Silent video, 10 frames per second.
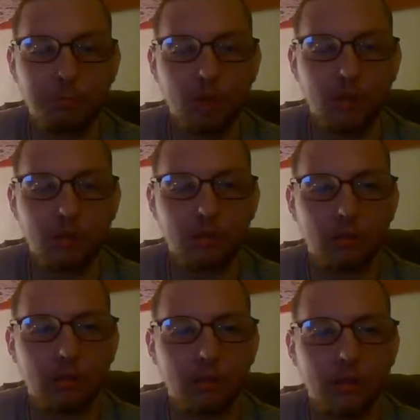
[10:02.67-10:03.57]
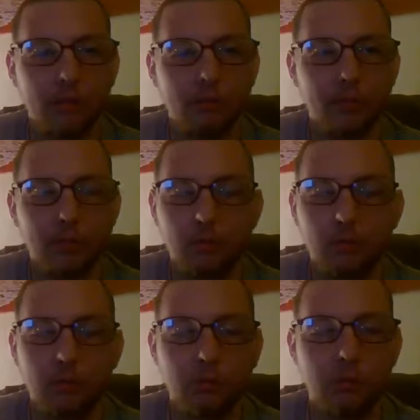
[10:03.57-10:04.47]
but anyways,
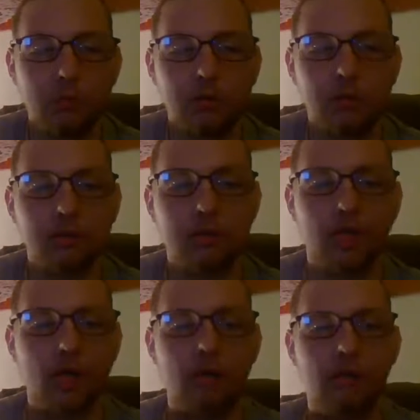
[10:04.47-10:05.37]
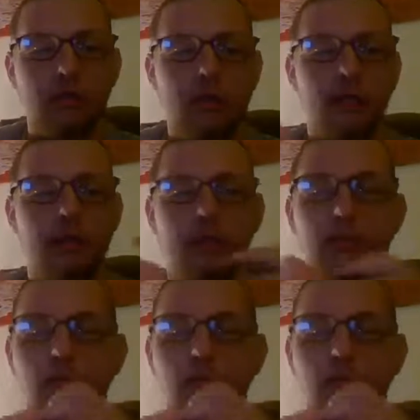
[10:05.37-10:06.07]
who was your star of the night?